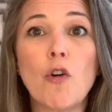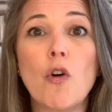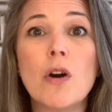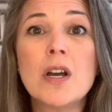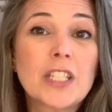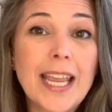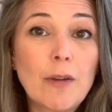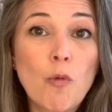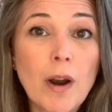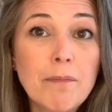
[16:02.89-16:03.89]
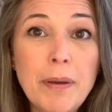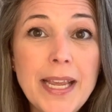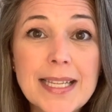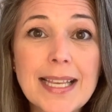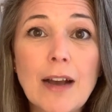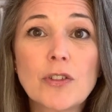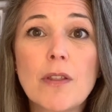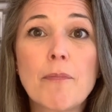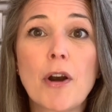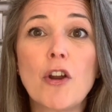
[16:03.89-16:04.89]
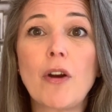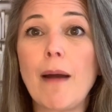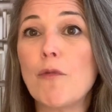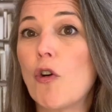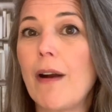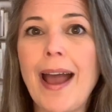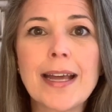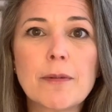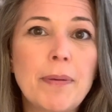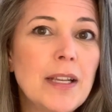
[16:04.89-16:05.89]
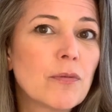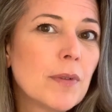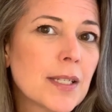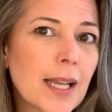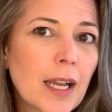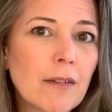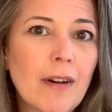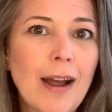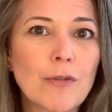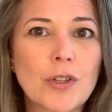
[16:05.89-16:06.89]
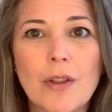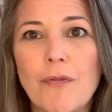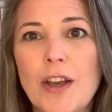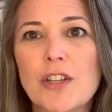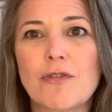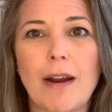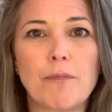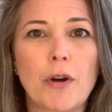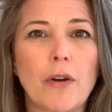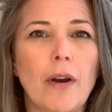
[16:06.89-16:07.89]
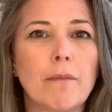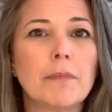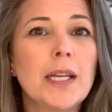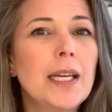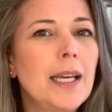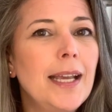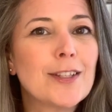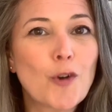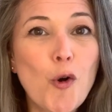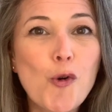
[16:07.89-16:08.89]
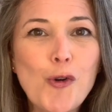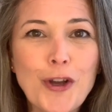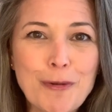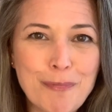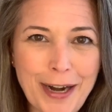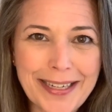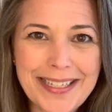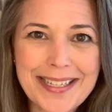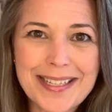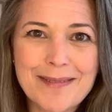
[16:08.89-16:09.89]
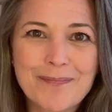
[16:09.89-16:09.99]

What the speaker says: or take one piece out of the program, or add a piece from the second round to the first round program. It's all good practice.